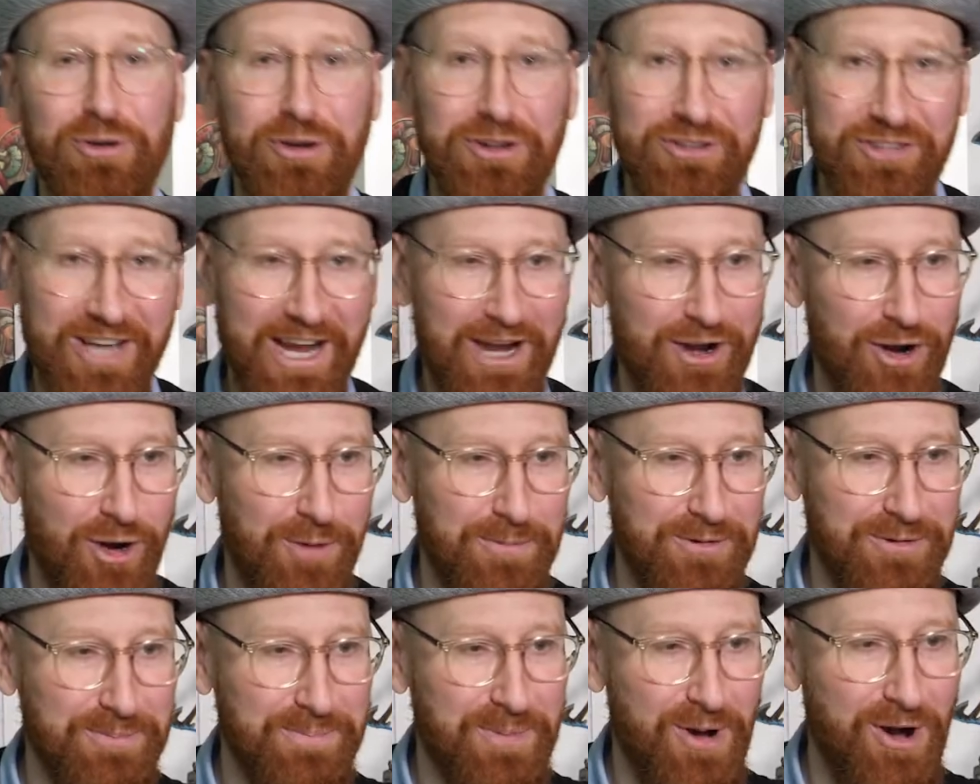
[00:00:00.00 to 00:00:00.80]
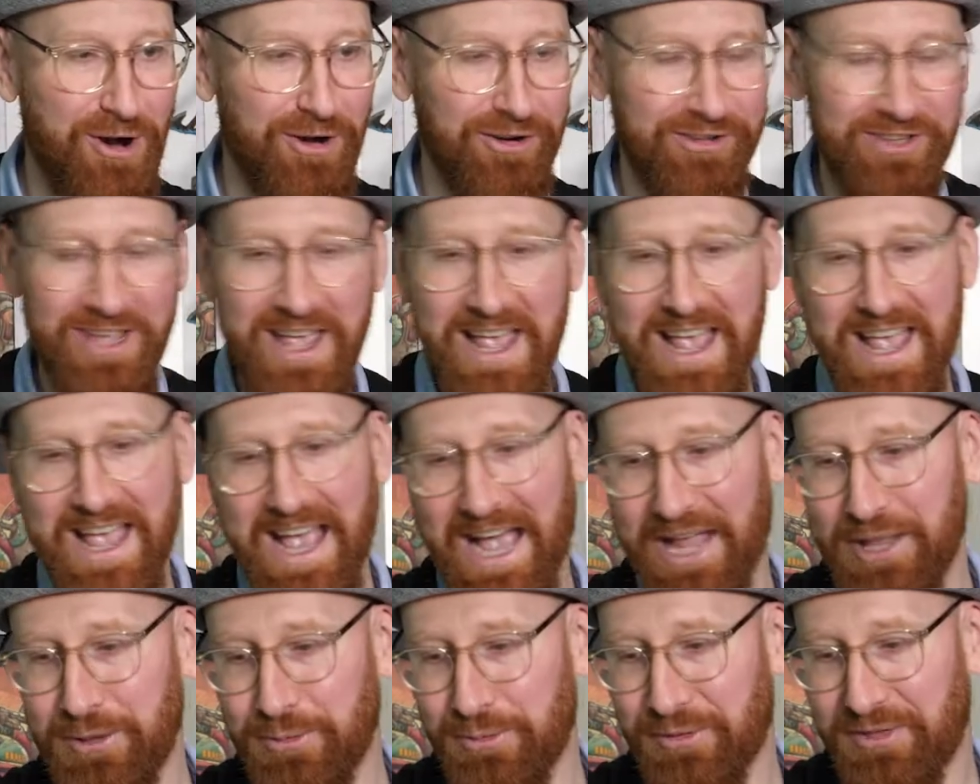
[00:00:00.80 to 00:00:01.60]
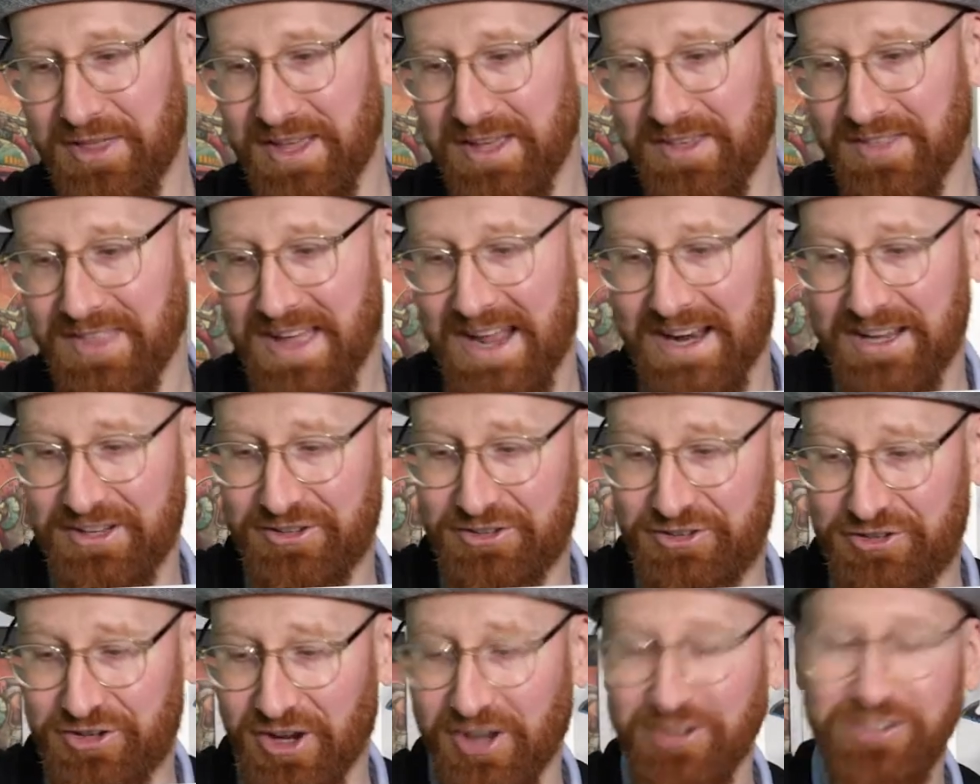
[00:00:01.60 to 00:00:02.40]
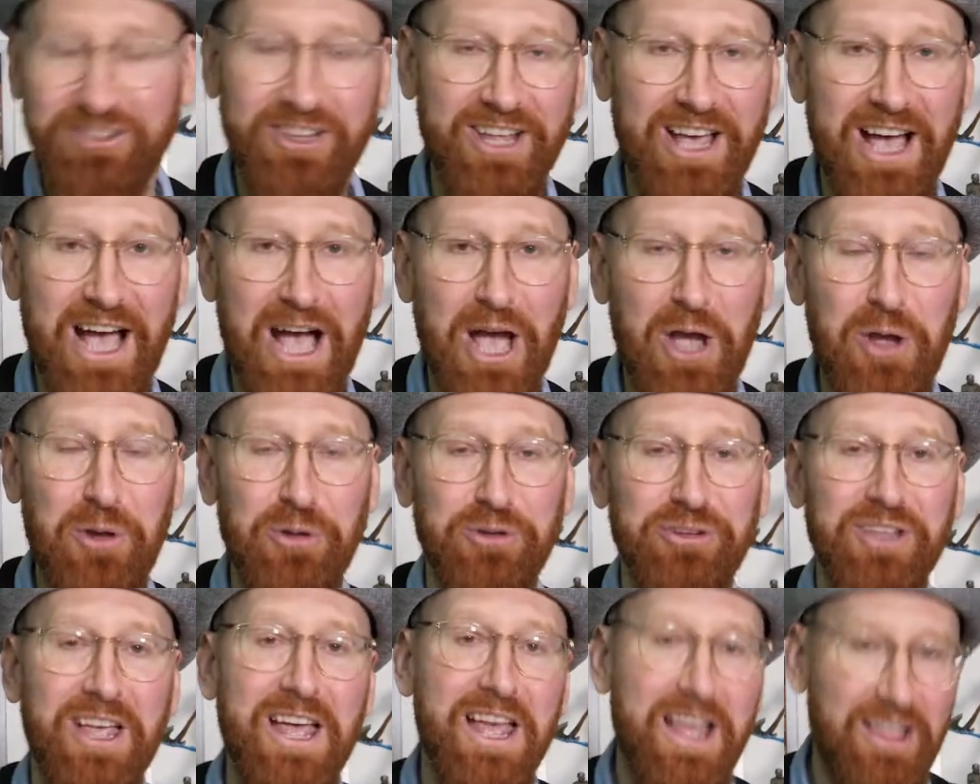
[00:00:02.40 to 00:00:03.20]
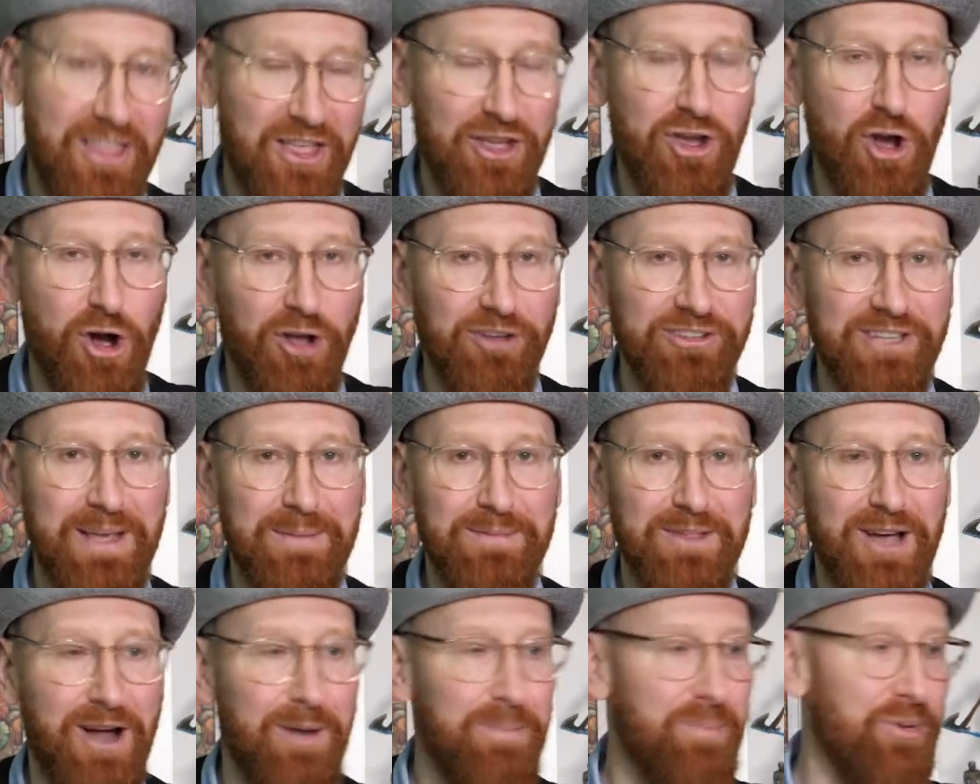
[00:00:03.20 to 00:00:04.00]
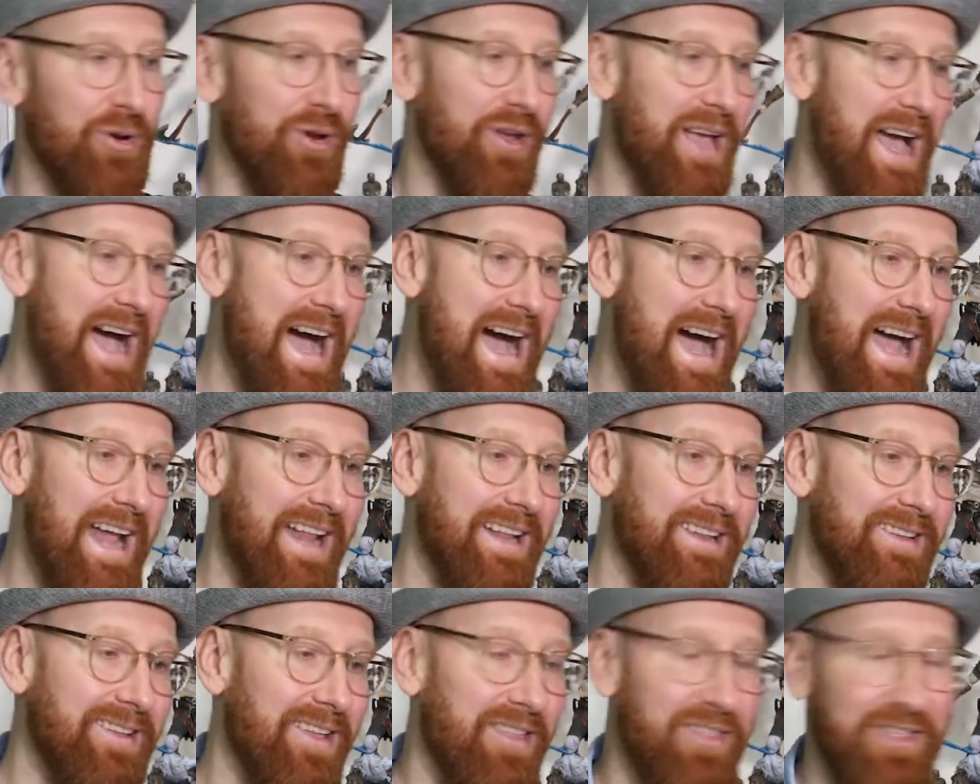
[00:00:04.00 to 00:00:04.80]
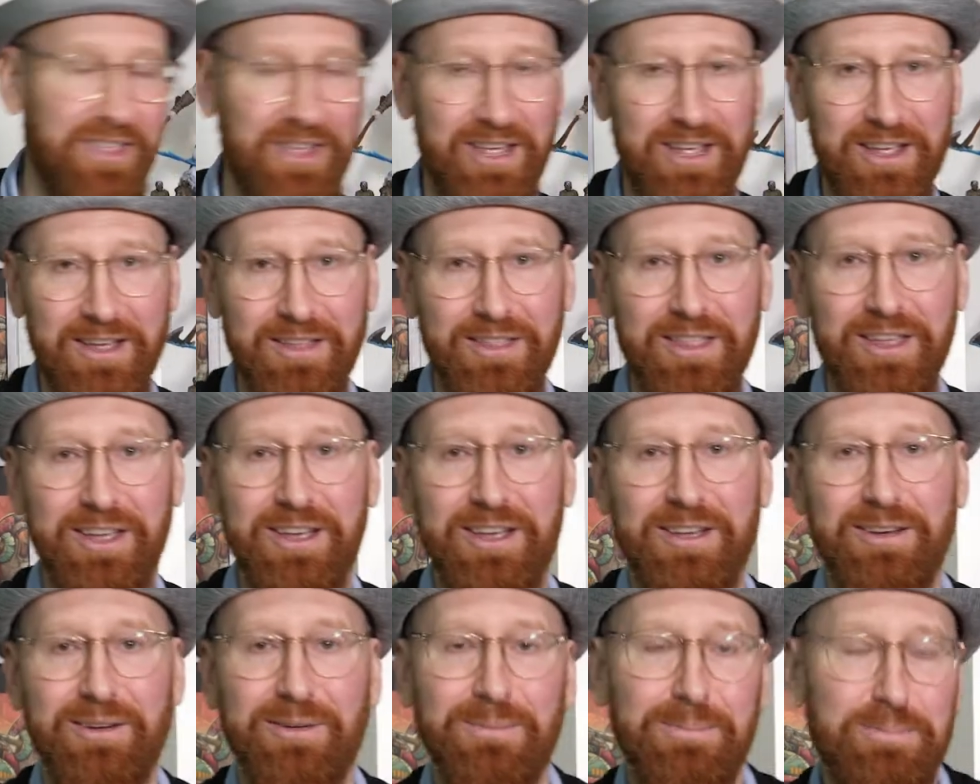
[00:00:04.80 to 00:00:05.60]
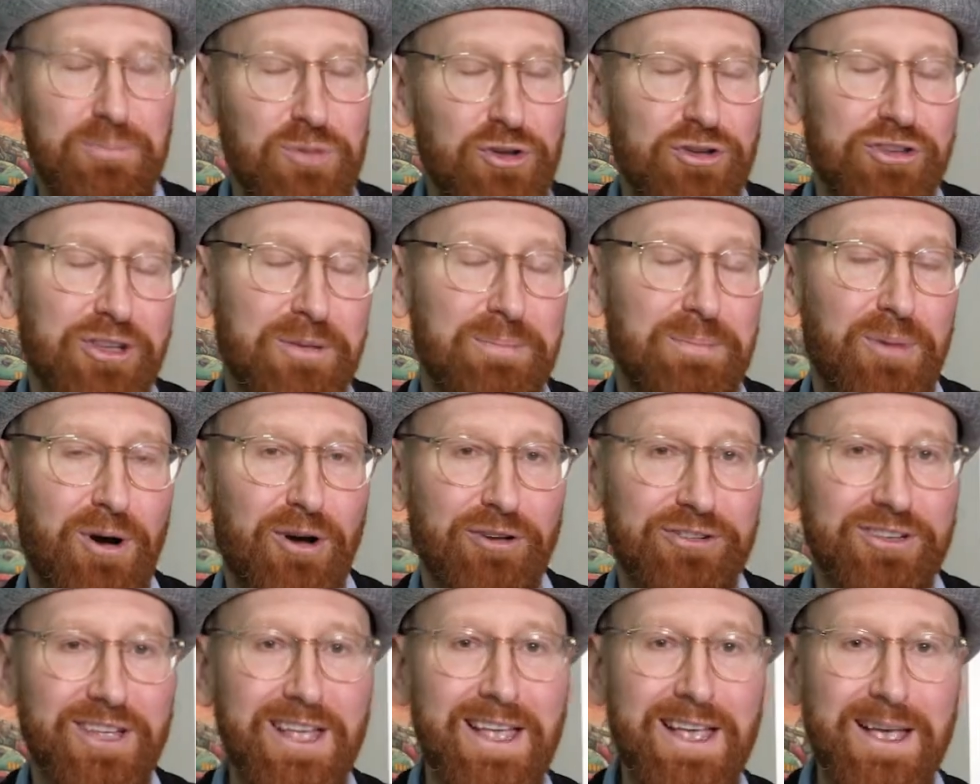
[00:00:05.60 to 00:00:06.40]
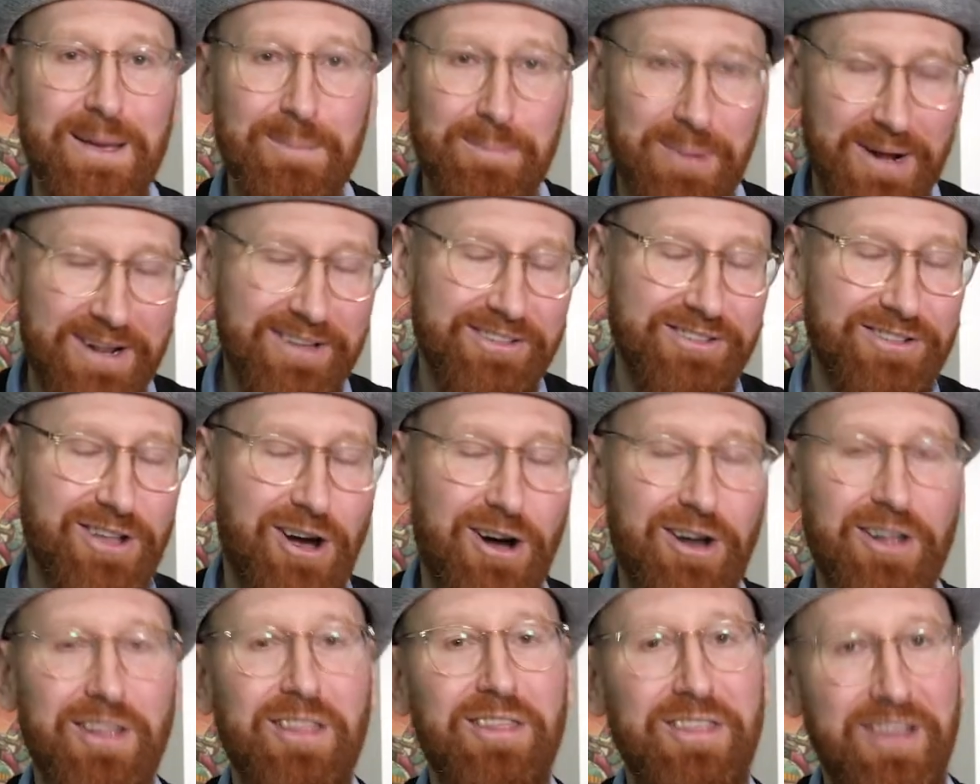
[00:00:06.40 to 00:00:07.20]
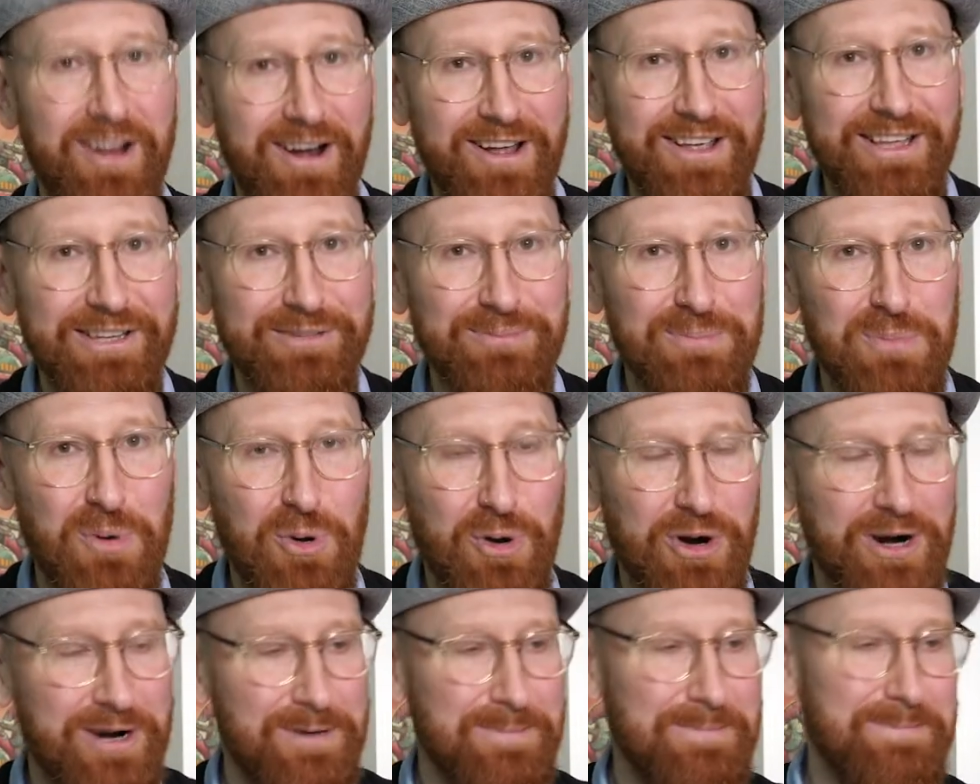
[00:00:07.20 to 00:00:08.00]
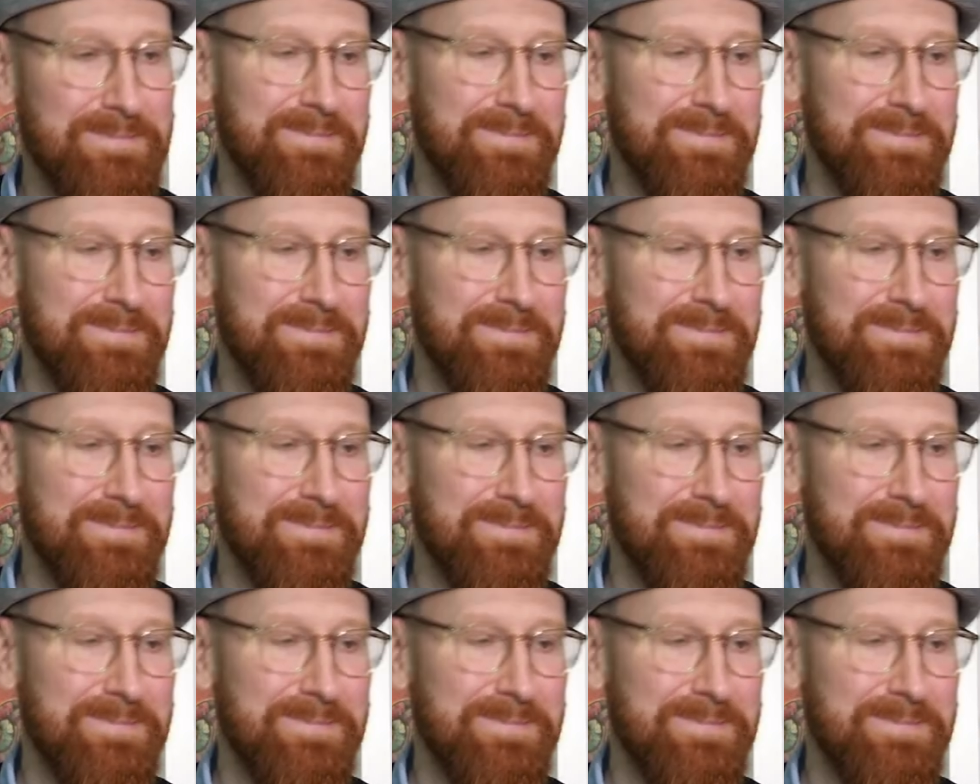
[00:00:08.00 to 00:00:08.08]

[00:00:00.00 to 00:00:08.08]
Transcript: ginormous box. And you would think that is just to house the concept art book and the music box, but it's not, there is more.